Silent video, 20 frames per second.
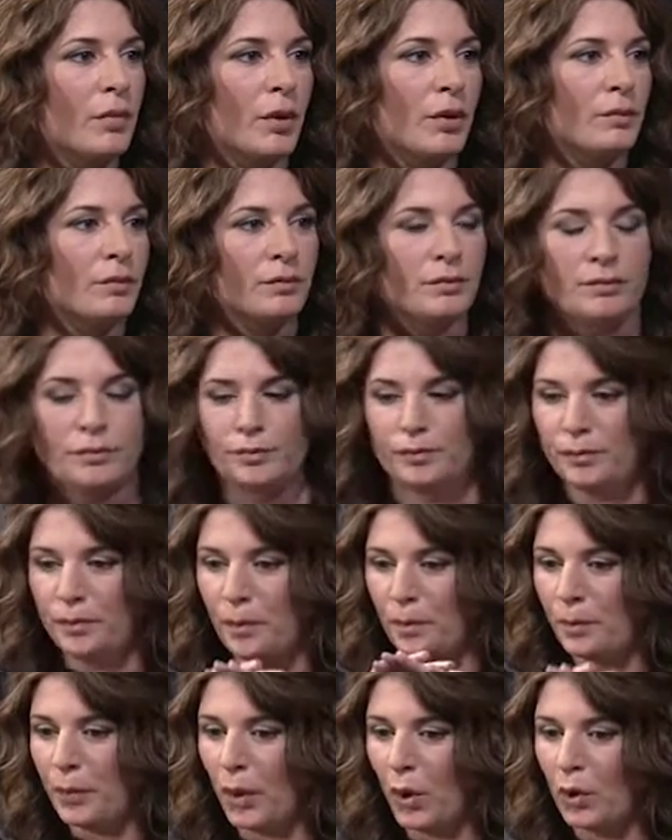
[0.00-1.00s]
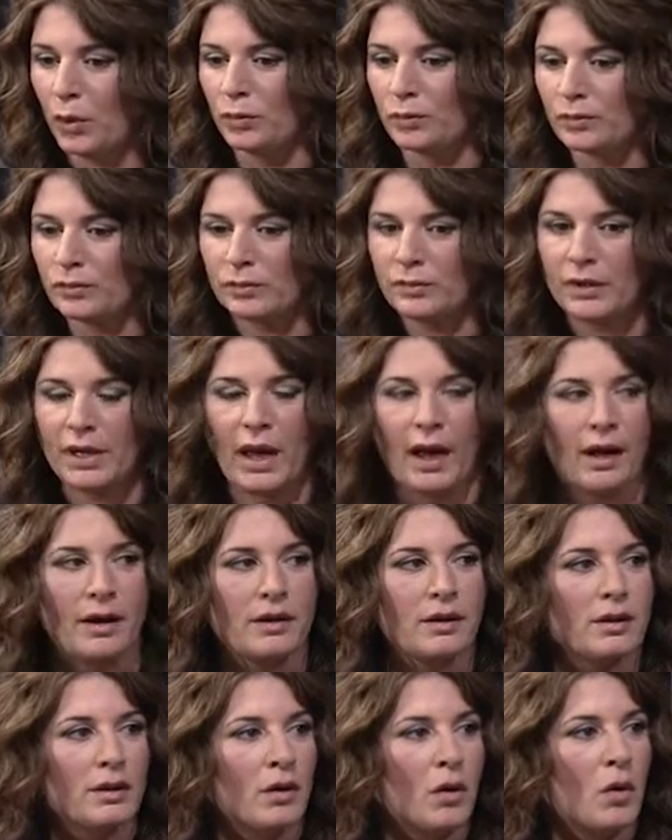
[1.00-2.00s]
Boom. Oh okay. Boom. Yeah. yeah
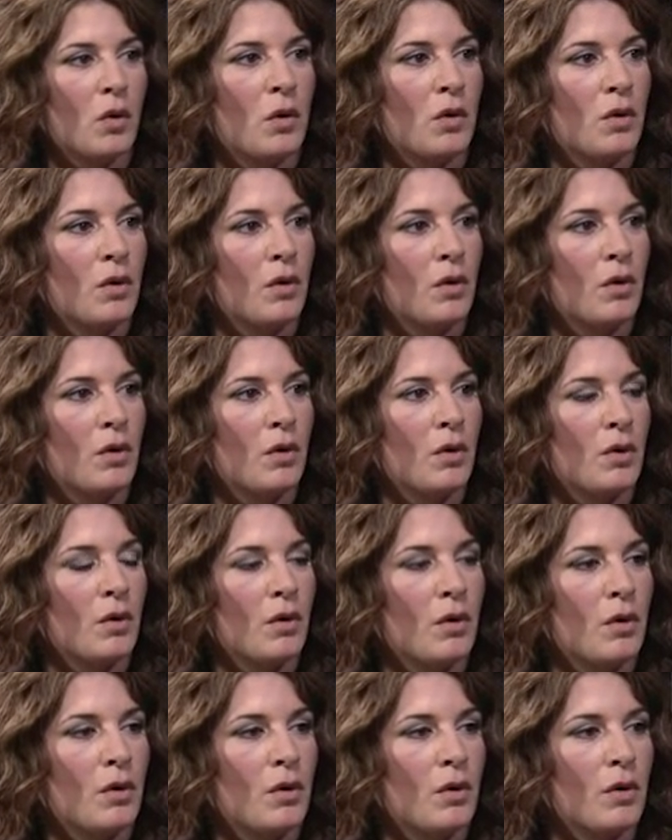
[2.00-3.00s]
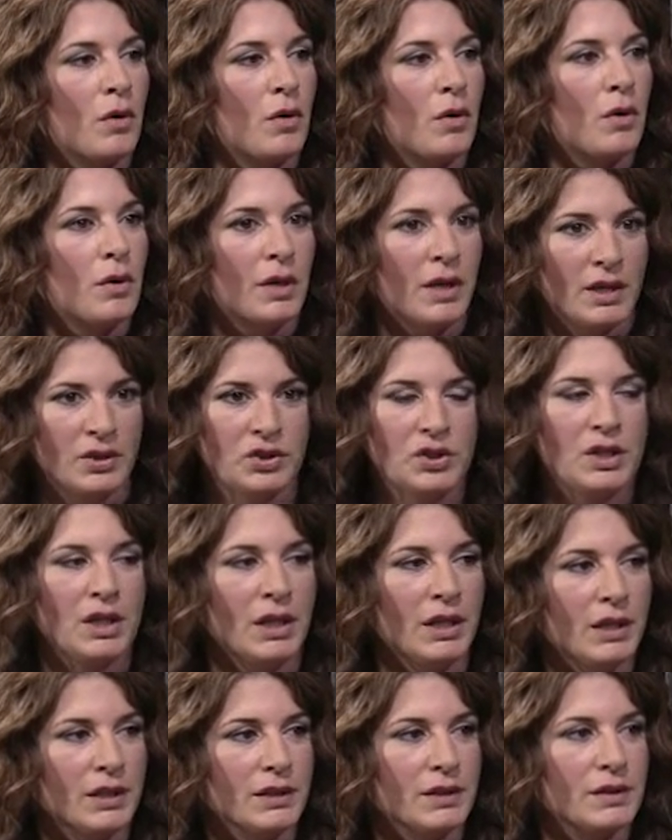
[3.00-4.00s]
she, she, she's still alive, right? Yes, she
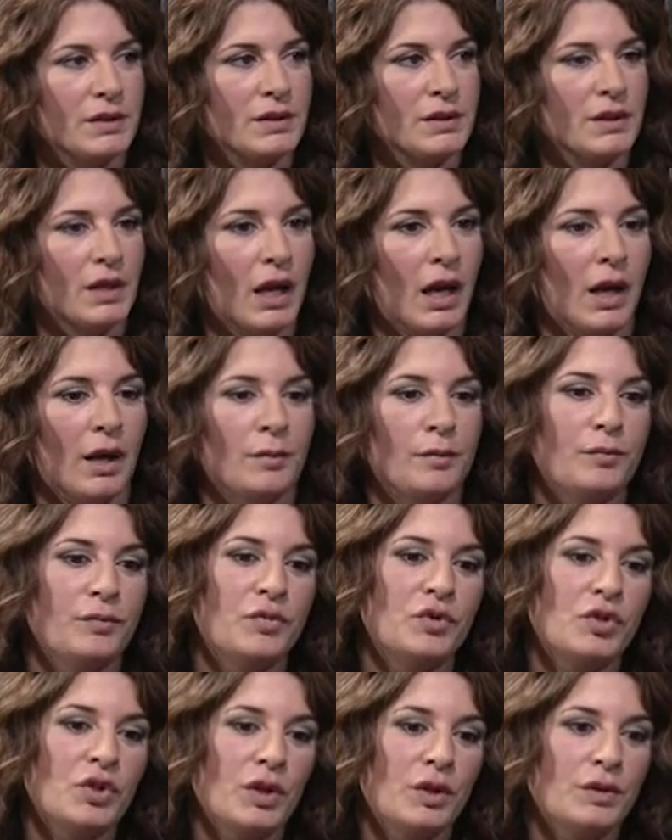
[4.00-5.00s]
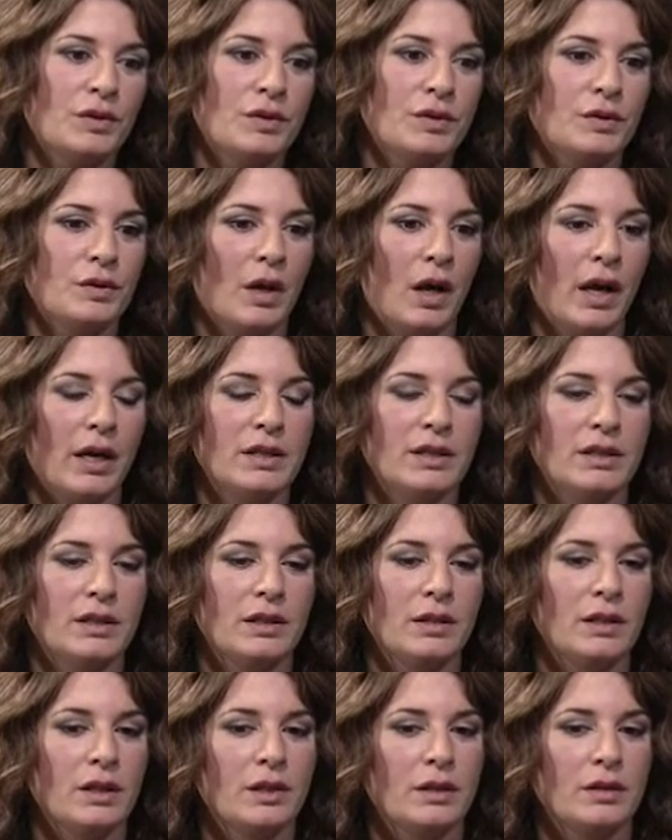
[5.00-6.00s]
is. Okay. Um, she's I
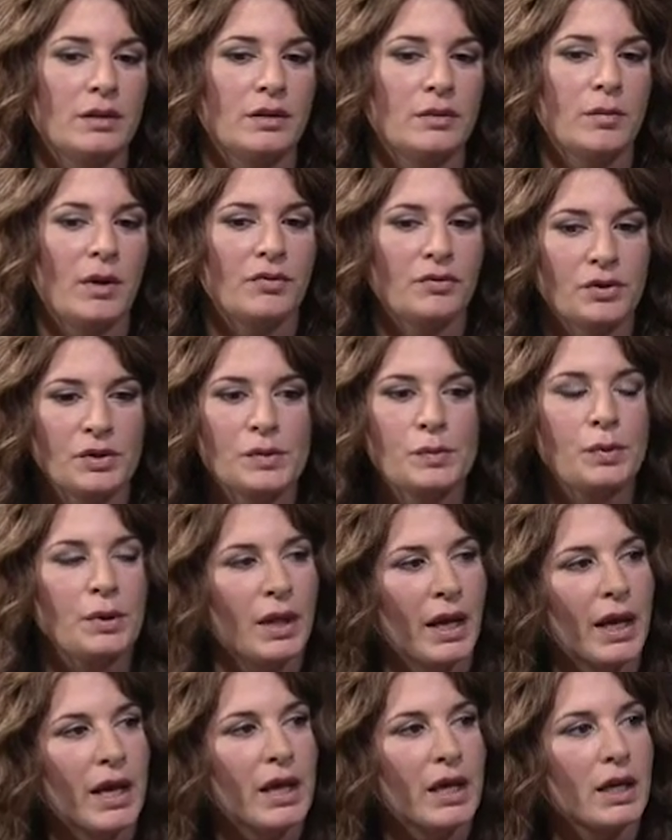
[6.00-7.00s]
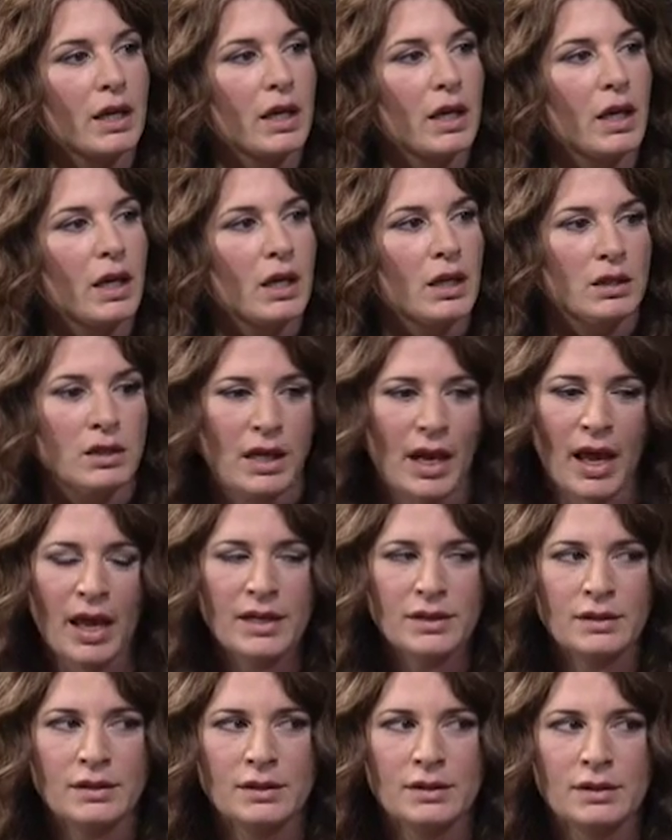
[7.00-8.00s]
did uh, my first the British play. actress.
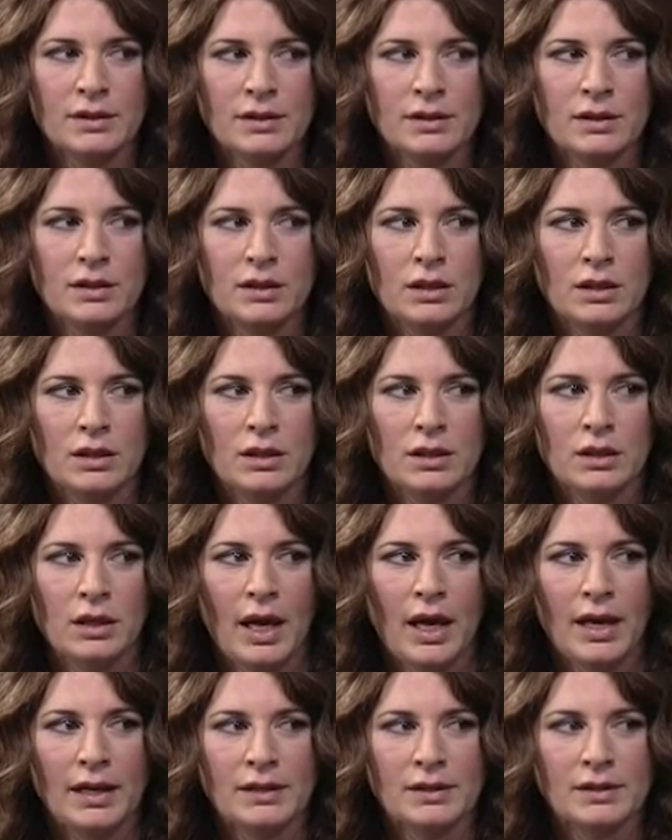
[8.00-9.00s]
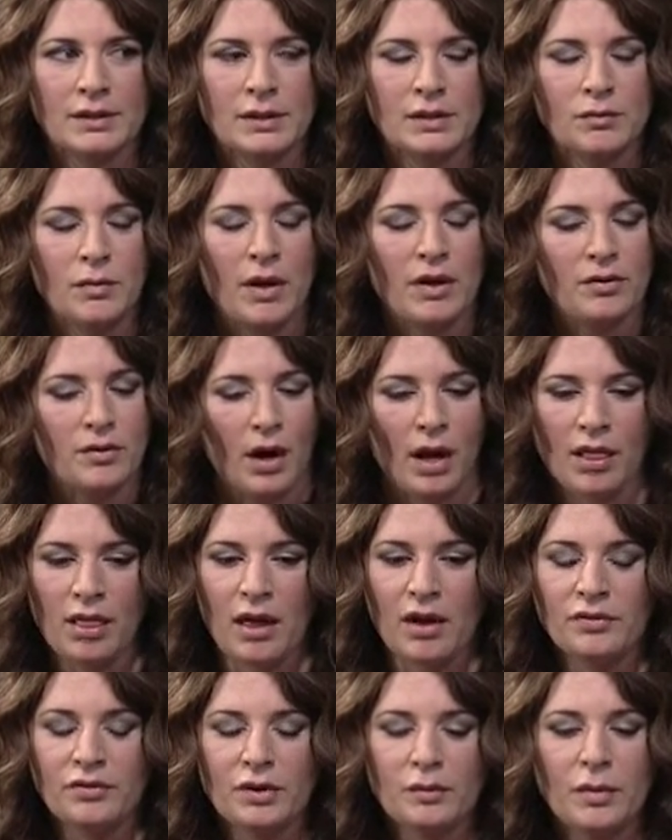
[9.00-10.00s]
Yes. I, I, like her work. Yes, my yeah. I
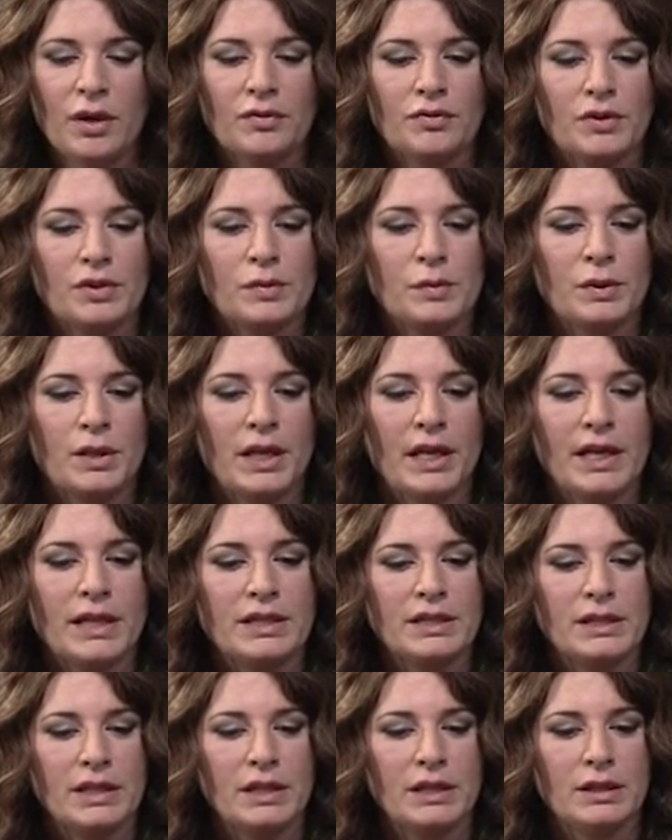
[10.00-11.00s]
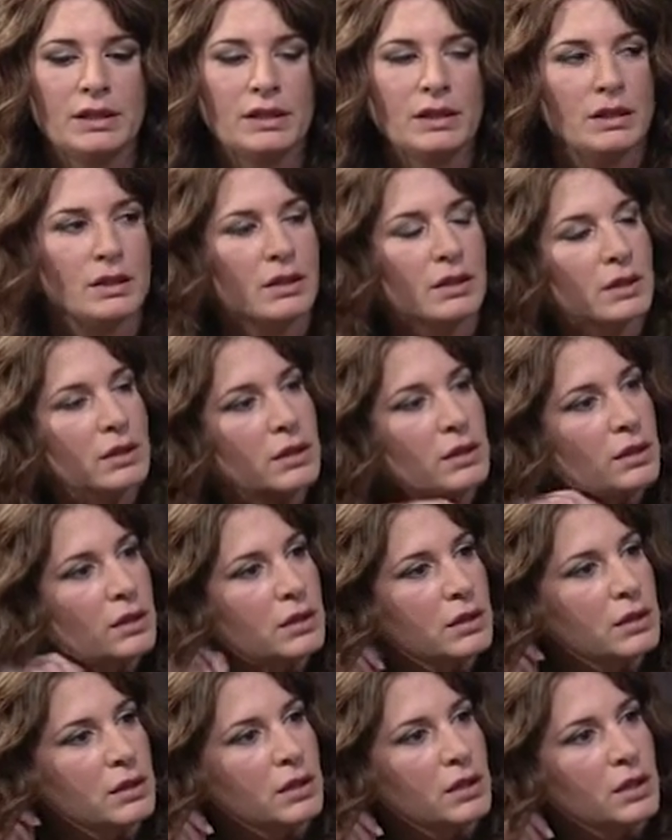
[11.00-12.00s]
love her. My first play. I'm surprised that you saved
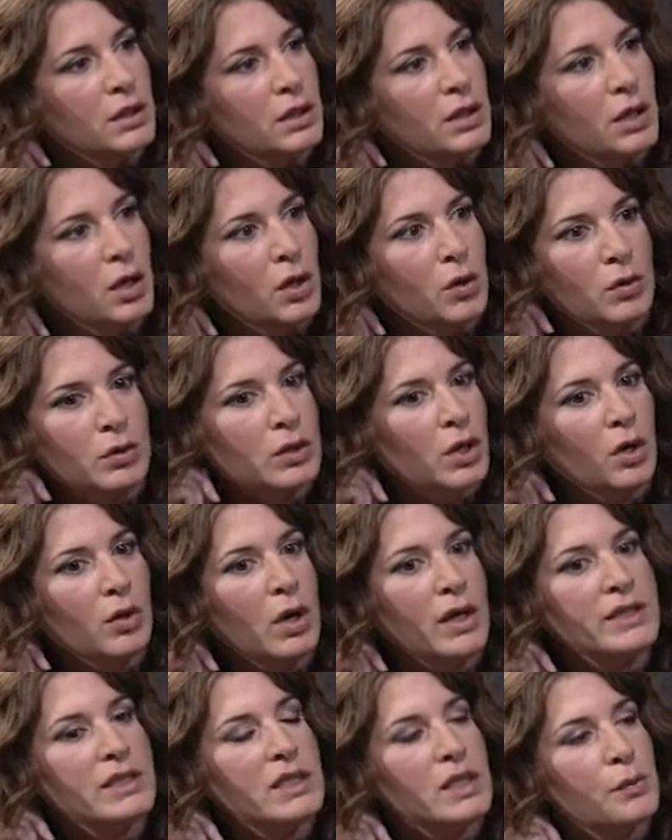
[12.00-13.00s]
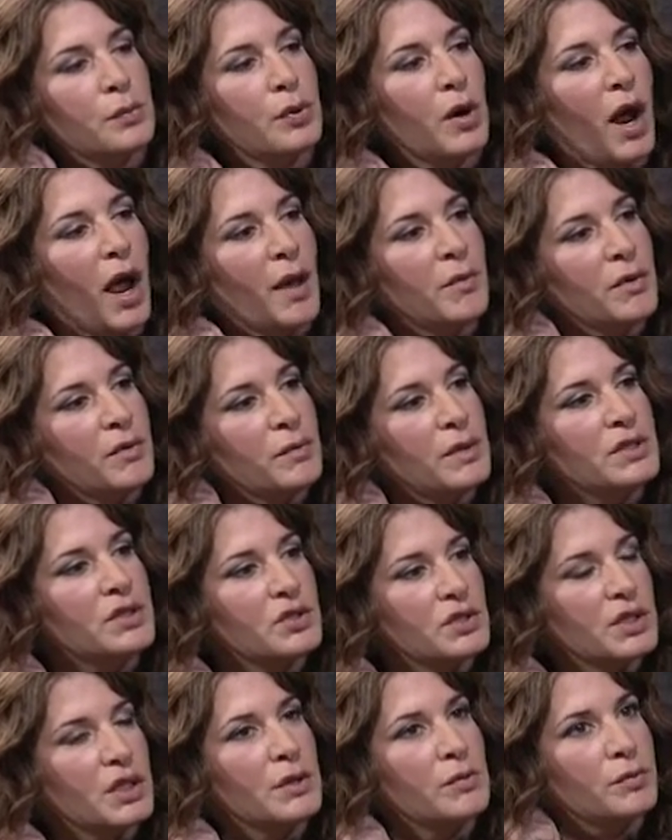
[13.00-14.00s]
her. Well, no, I did She's the Prime and Miss
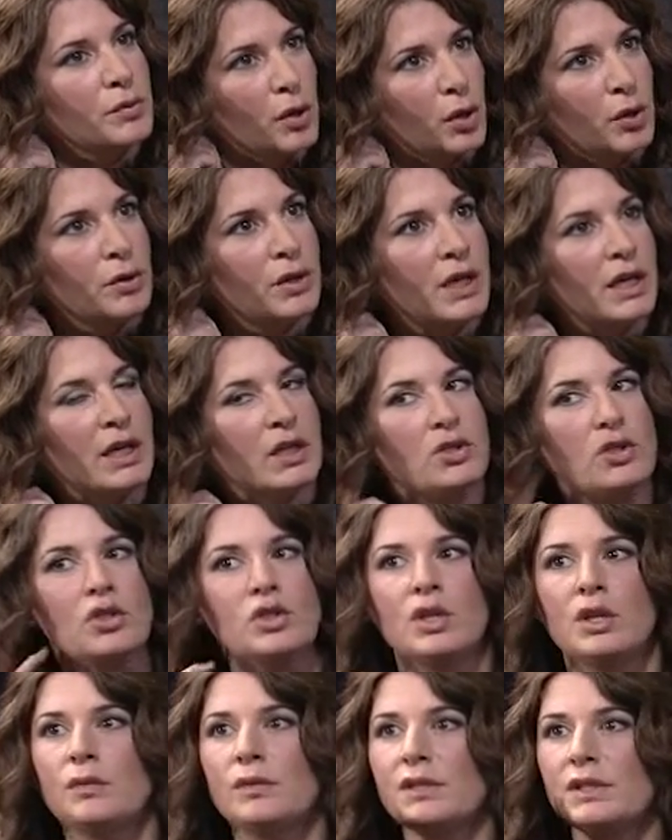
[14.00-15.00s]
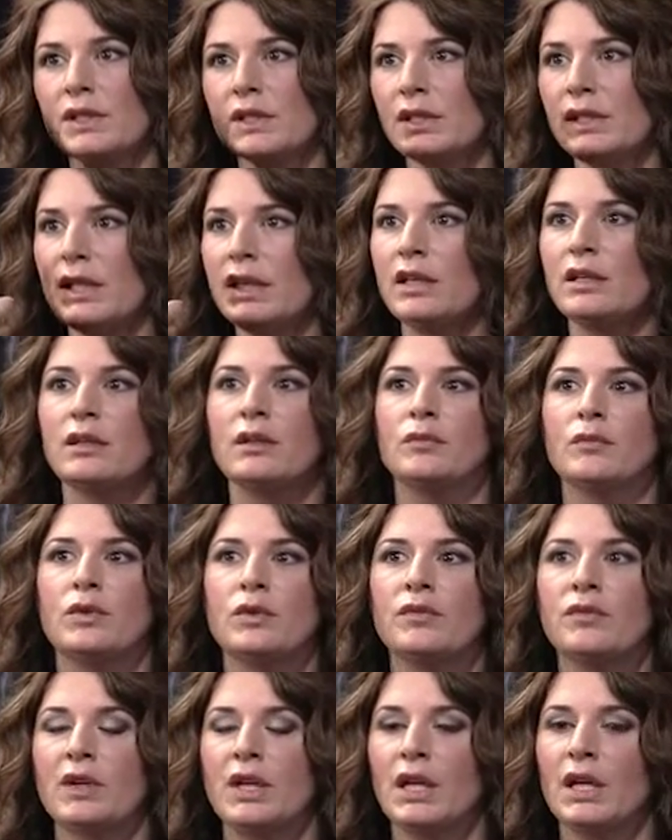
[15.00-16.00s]
great... Jean Brodie, and she was the lead in the
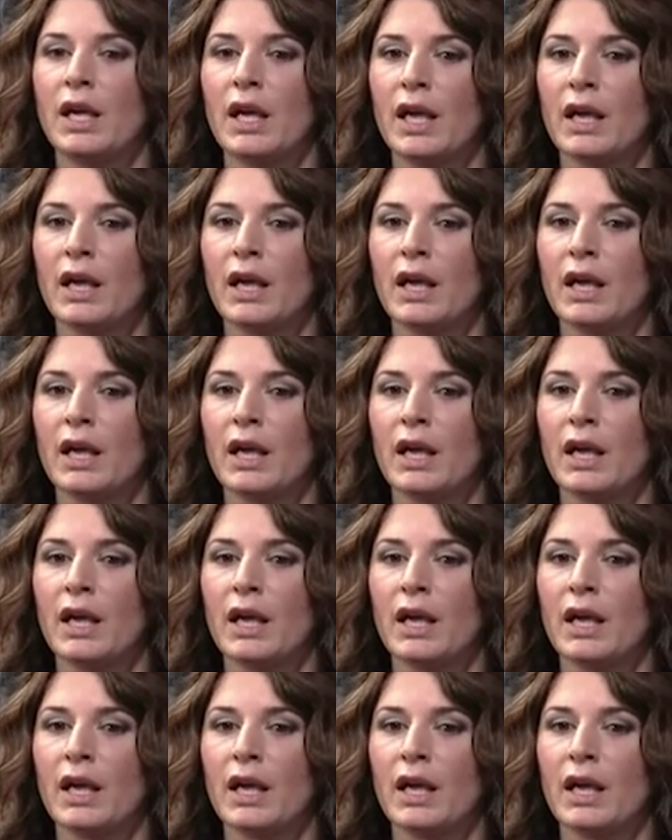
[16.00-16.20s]
movie.